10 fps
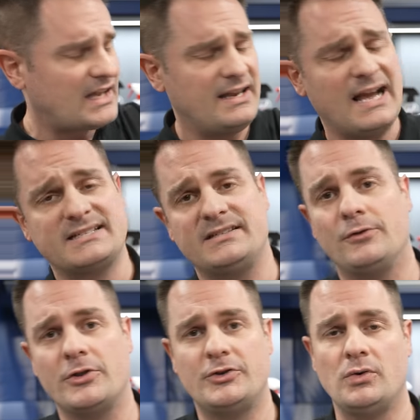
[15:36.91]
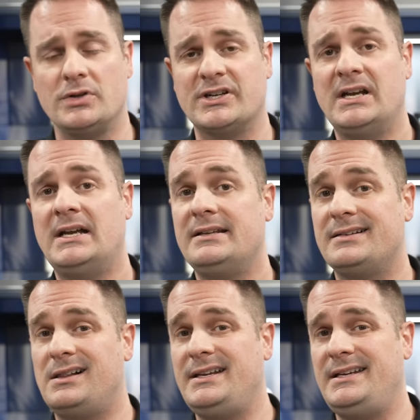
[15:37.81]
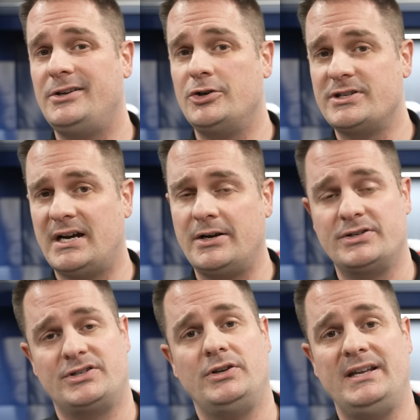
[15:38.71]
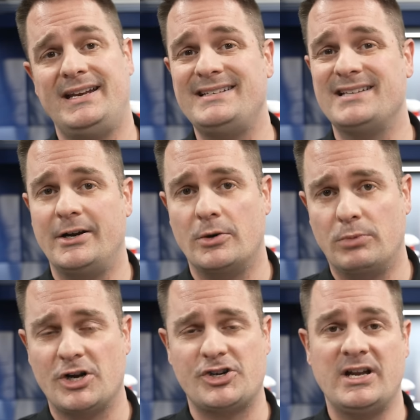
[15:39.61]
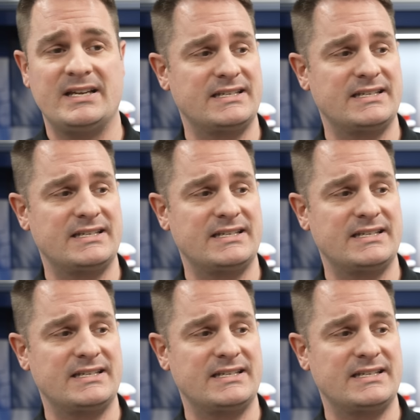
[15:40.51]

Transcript: Next, for the tools, to clean your tires, you need a tire brush,